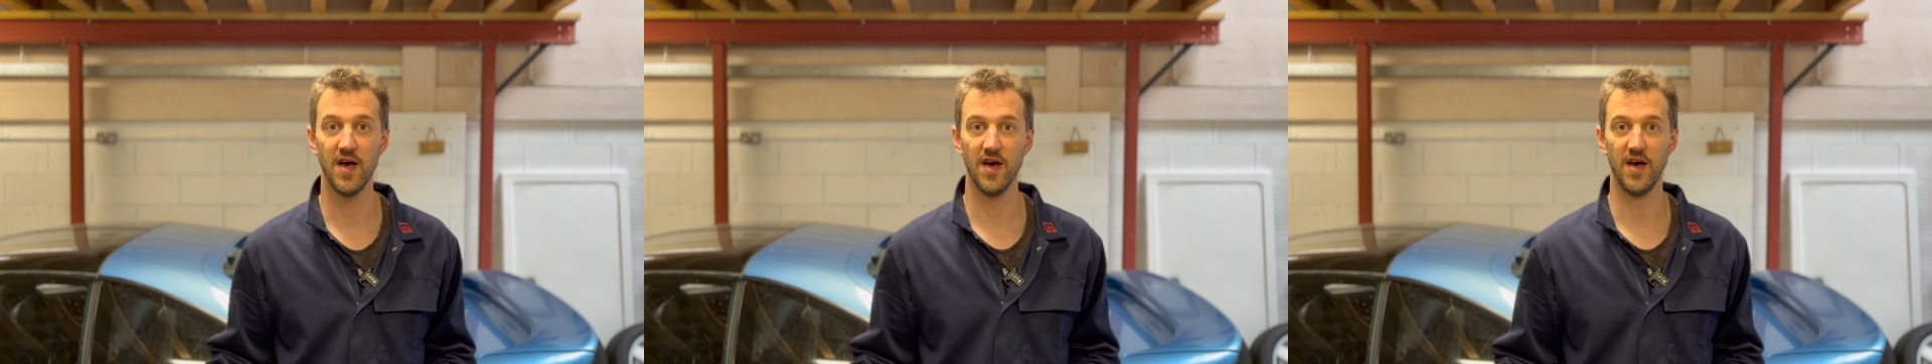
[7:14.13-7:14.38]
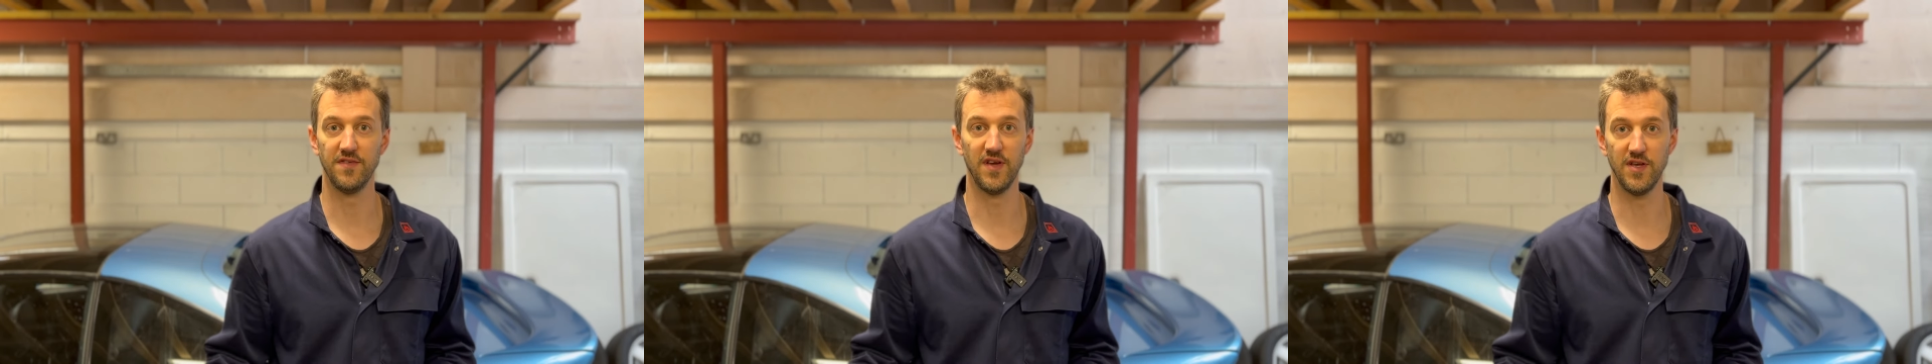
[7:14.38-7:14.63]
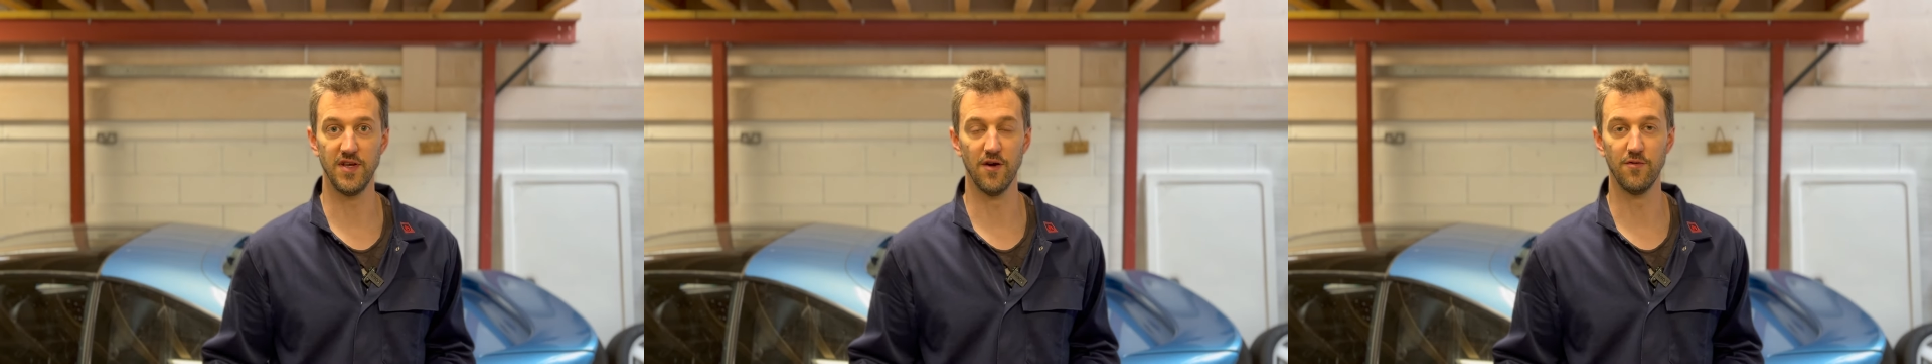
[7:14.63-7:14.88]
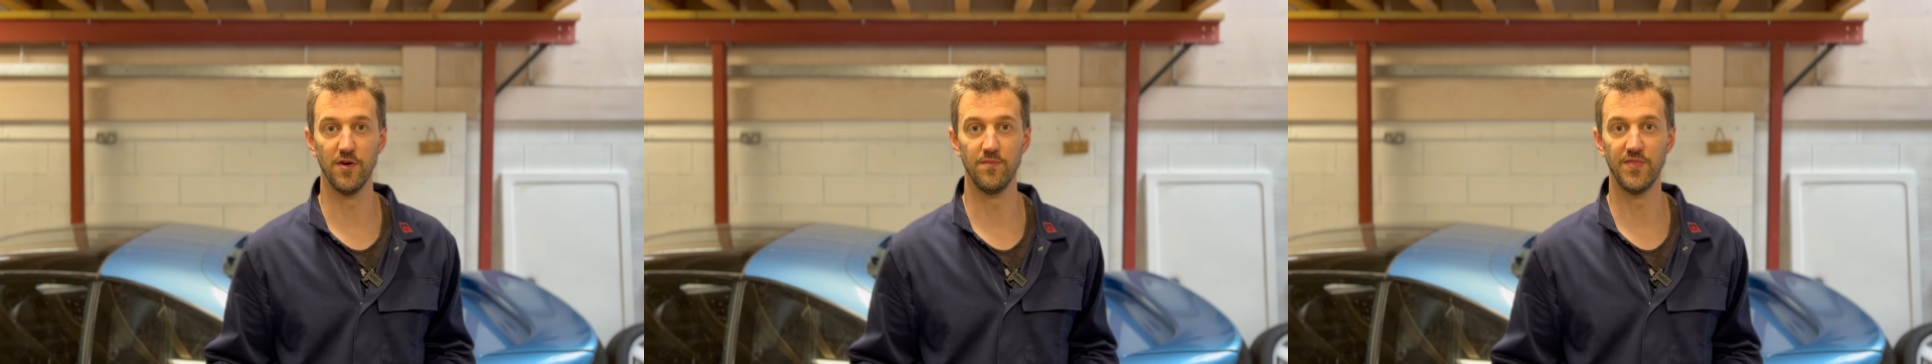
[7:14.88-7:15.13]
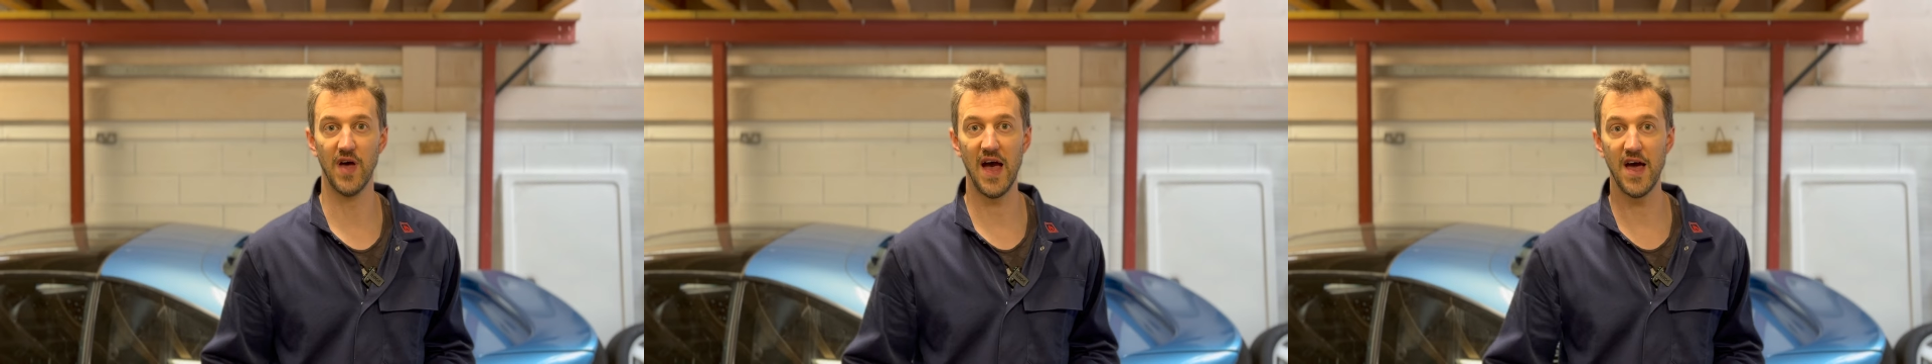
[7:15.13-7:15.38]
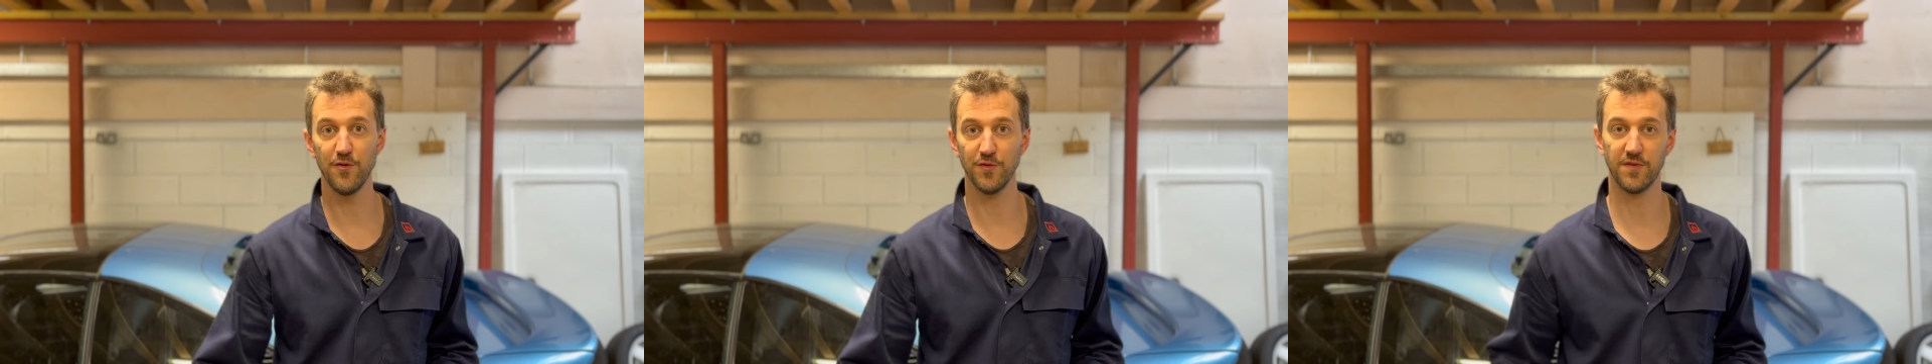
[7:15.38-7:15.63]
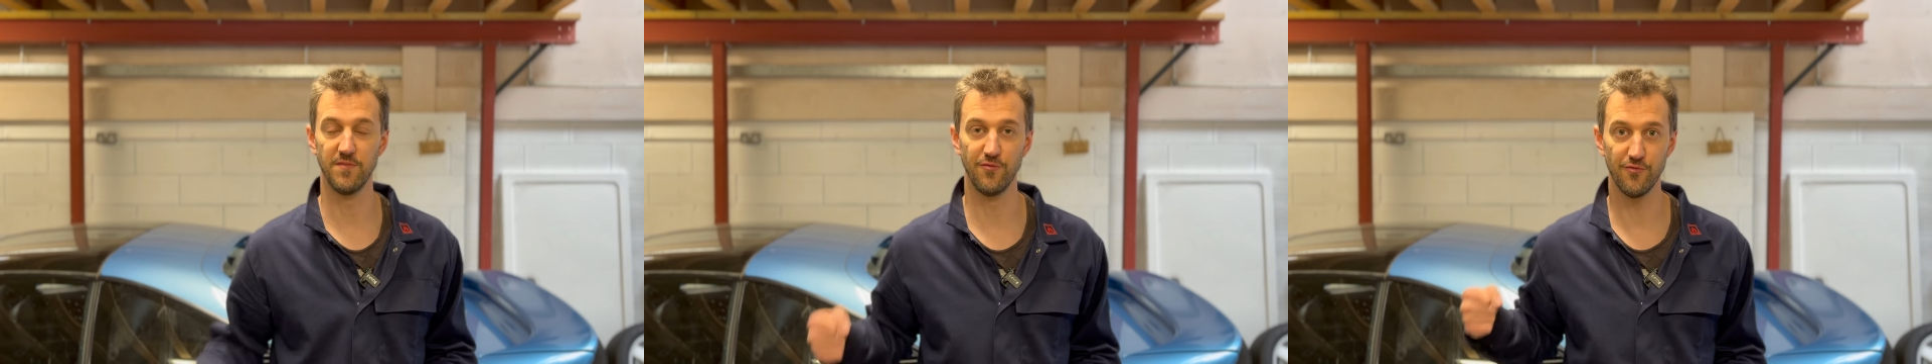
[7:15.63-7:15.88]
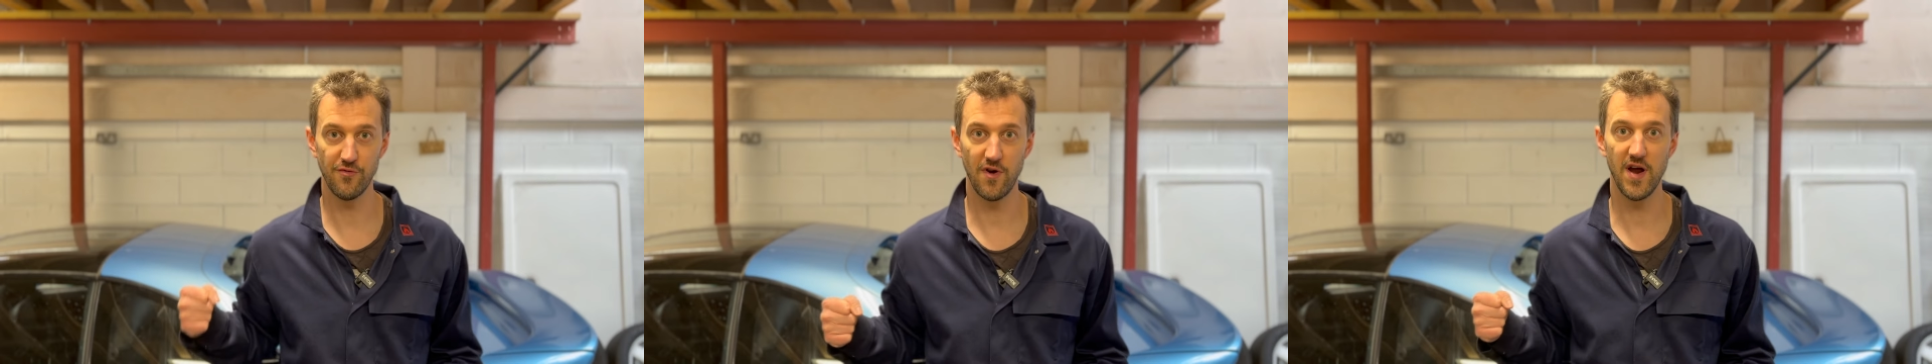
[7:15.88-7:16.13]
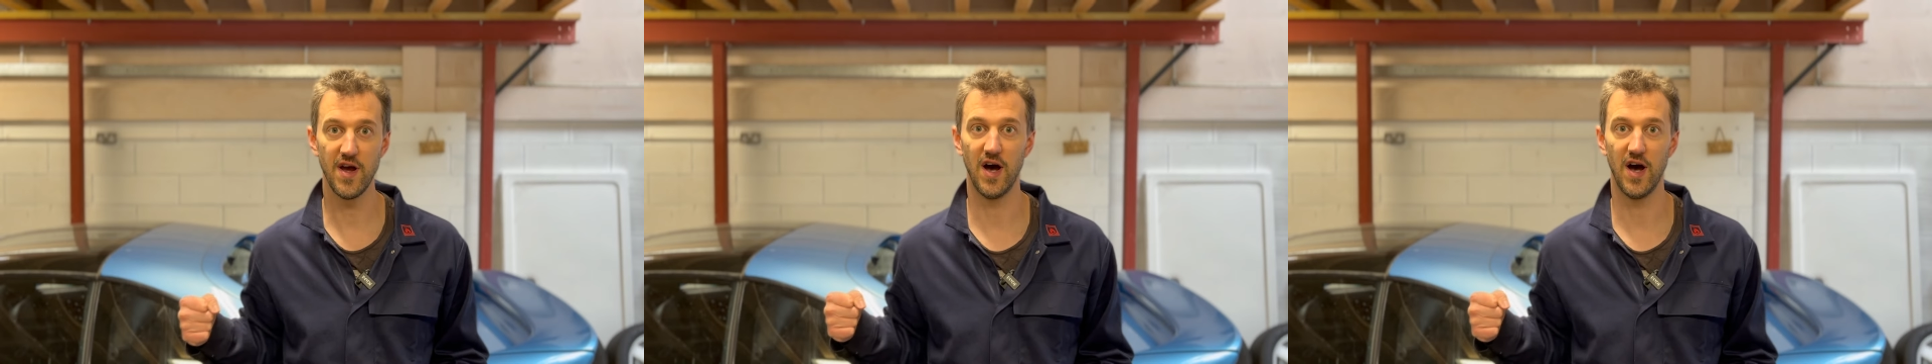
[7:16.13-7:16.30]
He said, you know, the handle was coming right